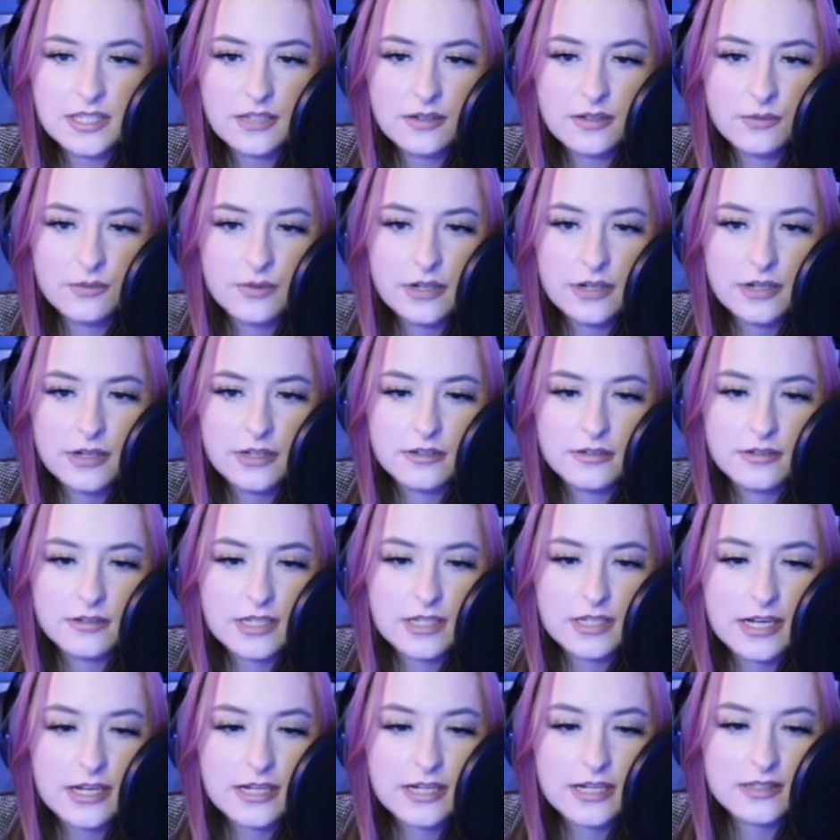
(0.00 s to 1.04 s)
where those
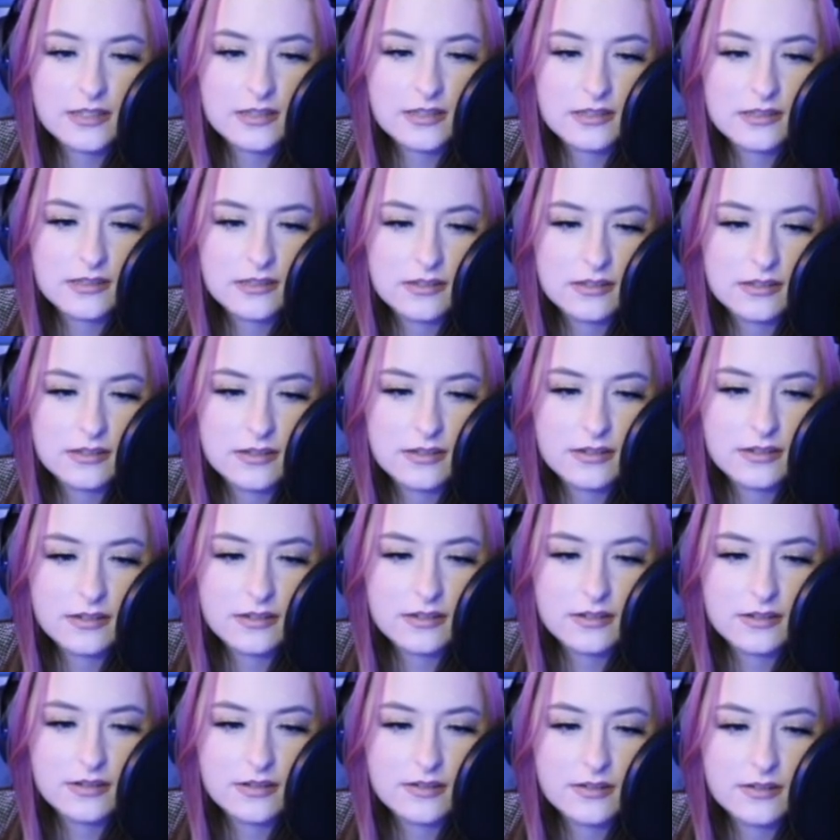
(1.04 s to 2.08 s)
hats...
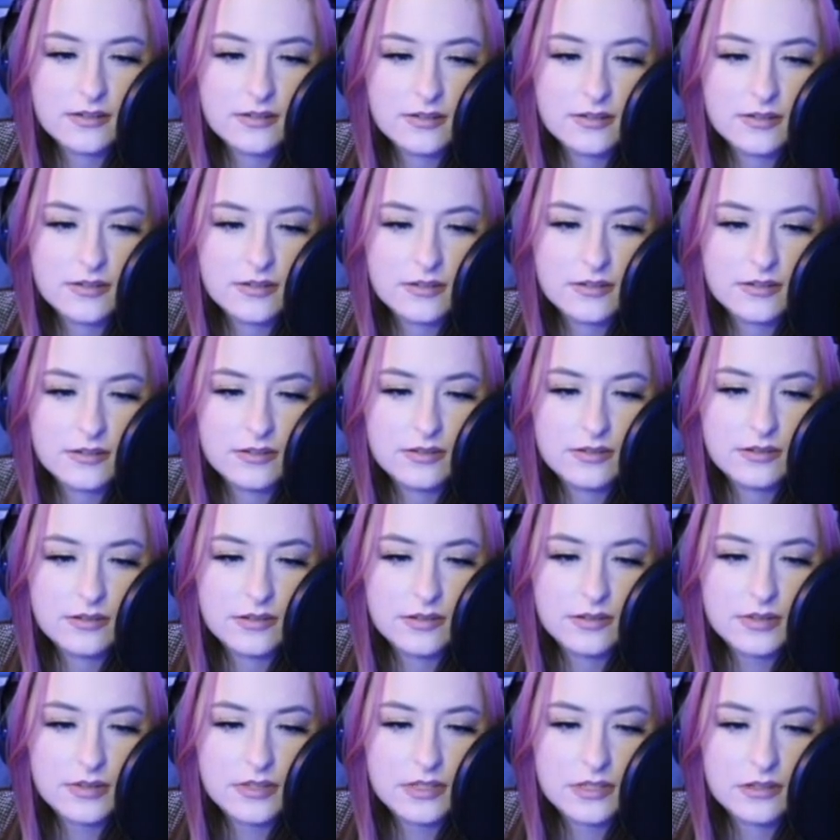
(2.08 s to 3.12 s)

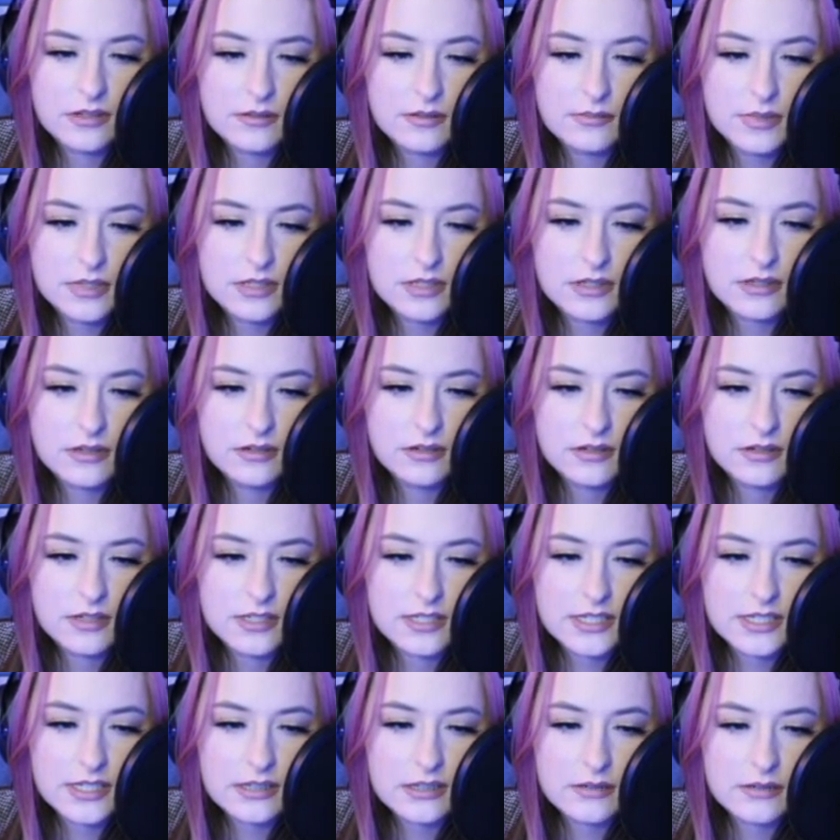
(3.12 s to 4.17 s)
Let me see. Is
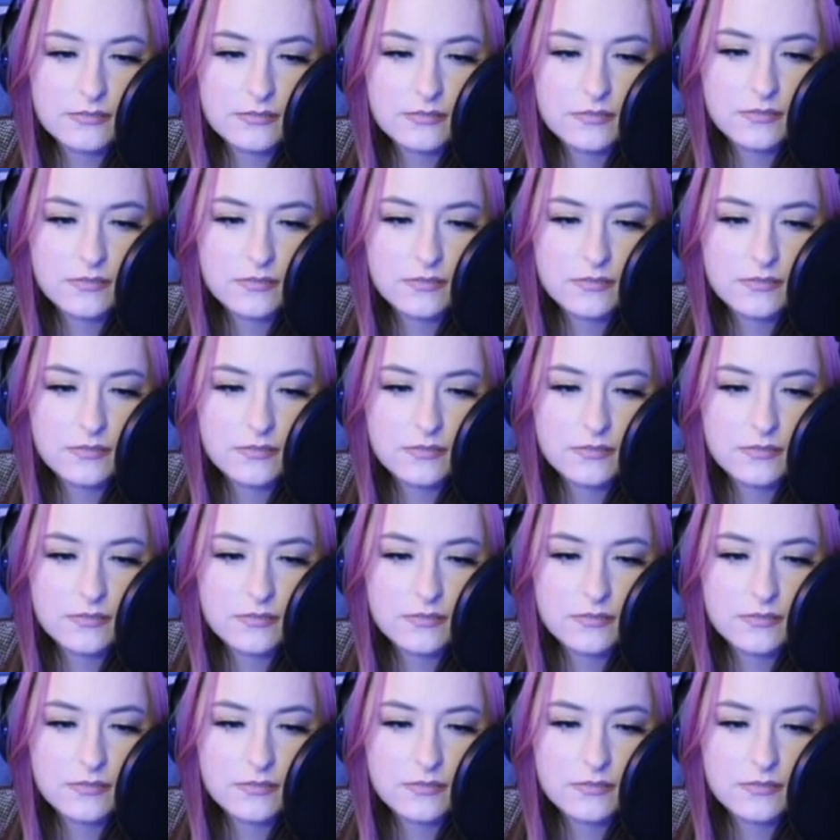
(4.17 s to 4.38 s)
that them?